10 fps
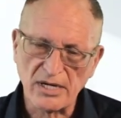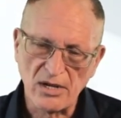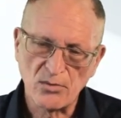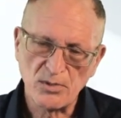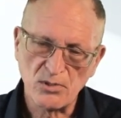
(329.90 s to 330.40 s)

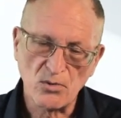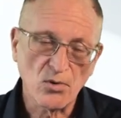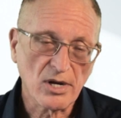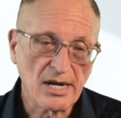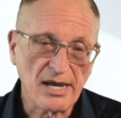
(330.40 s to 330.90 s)
that can help
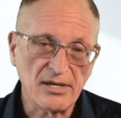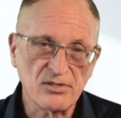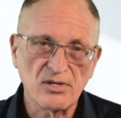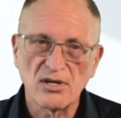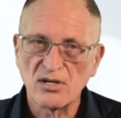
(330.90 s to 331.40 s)
you to
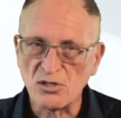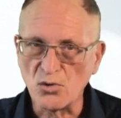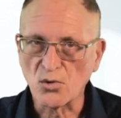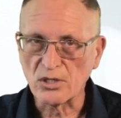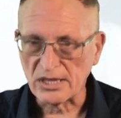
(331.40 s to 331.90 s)
organize
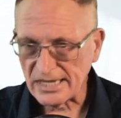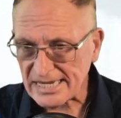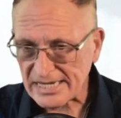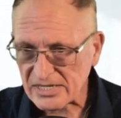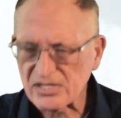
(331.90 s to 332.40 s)
your
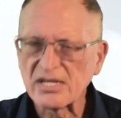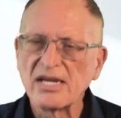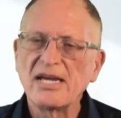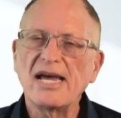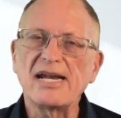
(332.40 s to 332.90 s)

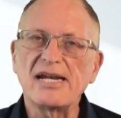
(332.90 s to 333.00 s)
list,